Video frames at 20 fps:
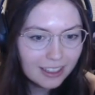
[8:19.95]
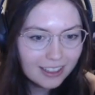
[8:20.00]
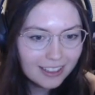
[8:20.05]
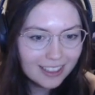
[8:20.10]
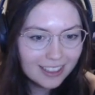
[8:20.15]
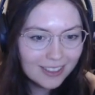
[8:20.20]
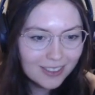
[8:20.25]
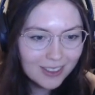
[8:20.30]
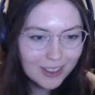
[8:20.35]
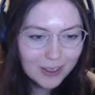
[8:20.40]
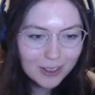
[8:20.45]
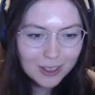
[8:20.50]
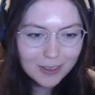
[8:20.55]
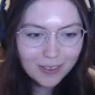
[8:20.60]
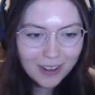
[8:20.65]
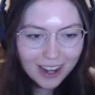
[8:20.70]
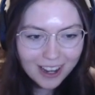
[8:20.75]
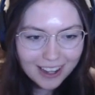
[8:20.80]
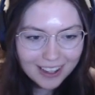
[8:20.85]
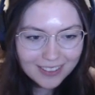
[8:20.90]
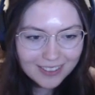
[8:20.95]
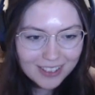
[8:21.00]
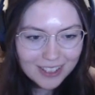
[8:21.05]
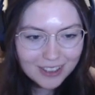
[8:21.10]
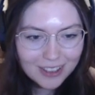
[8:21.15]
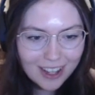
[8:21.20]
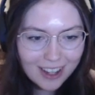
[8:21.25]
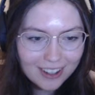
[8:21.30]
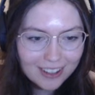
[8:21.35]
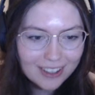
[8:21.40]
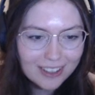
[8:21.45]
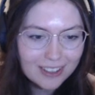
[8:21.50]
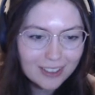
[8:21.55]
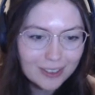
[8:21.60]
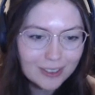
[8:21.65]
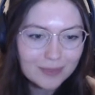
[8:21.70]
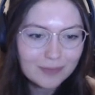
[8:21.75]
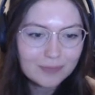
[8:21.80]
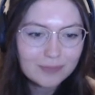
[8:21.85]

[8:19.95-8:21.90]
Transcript: Thanks for Twitch Prime, Chilato.